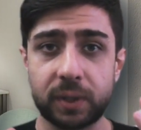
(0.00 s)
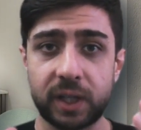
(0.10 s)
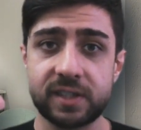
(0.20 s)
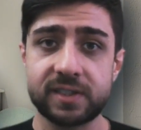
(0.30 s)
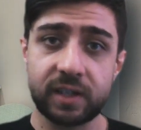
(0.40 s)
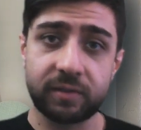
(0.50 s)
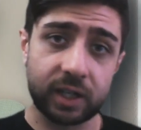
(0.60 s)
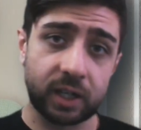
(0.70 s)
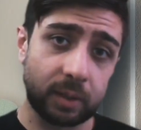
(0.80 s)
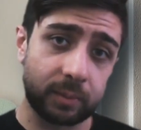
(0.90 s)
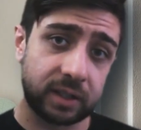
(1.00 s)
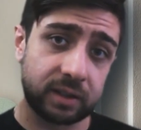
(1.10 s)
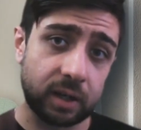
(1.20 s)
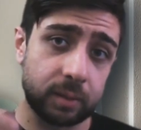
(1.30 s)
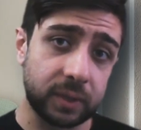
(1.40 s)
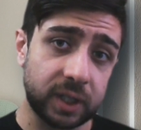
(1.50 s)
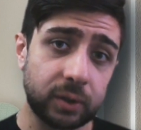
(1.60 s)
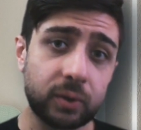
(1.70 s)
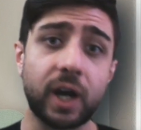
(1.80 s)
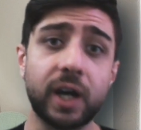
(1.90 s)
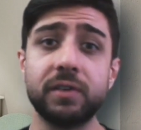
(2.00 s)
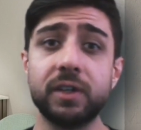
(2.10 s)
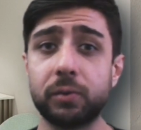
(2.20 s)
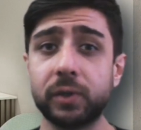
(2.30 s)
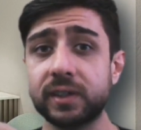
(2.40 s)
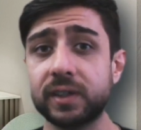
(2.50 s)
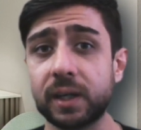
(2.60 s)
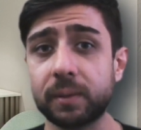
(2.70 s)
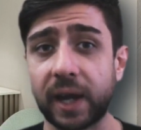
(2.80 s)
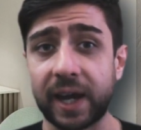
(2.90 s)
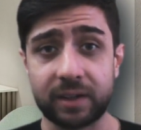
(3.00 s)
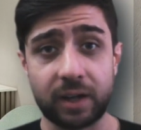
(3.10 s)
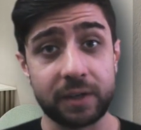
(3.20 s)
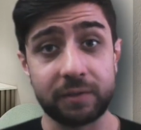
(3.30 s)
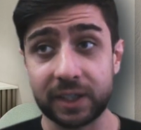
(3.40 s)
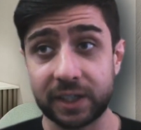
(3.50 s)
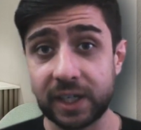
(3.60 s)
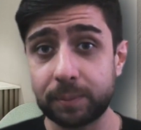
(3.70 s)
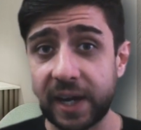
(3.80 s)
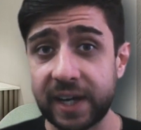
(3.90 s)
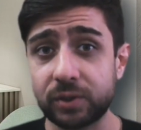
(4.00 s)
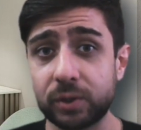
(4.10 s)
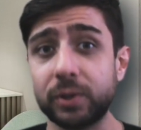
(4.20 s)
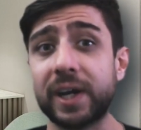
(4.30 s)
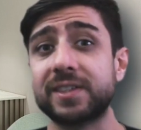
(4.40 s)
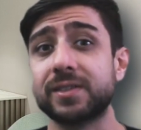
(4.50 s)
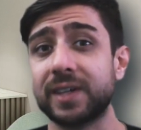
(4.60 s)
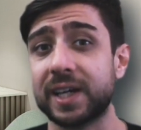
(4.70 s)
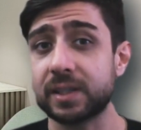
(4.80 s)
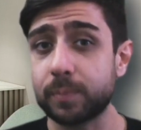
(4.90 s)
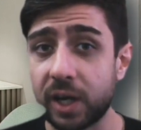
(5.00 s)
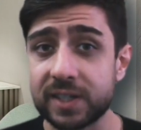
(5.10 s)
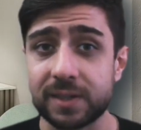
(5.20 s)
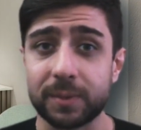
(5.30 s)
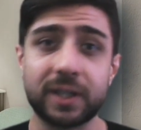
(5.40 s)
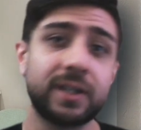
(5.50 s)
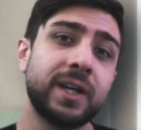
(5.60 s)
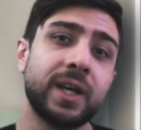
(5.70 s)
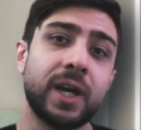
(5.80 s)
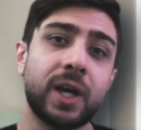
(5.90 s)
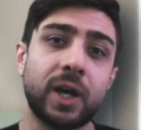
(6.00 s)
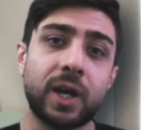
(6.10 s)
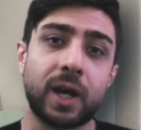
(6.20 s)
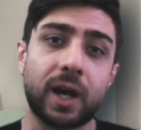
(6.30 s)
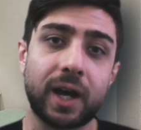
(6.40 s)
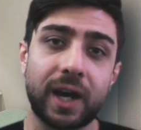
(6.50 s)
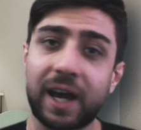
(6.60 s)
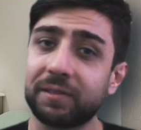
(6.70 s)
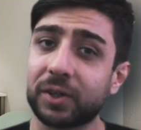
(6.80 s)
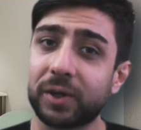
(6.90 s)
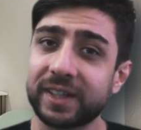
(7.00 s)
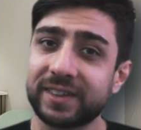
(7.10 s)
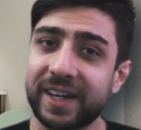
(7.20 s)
please leave a comment down below. I will read them and I will get back to you as soon as possible. Have a great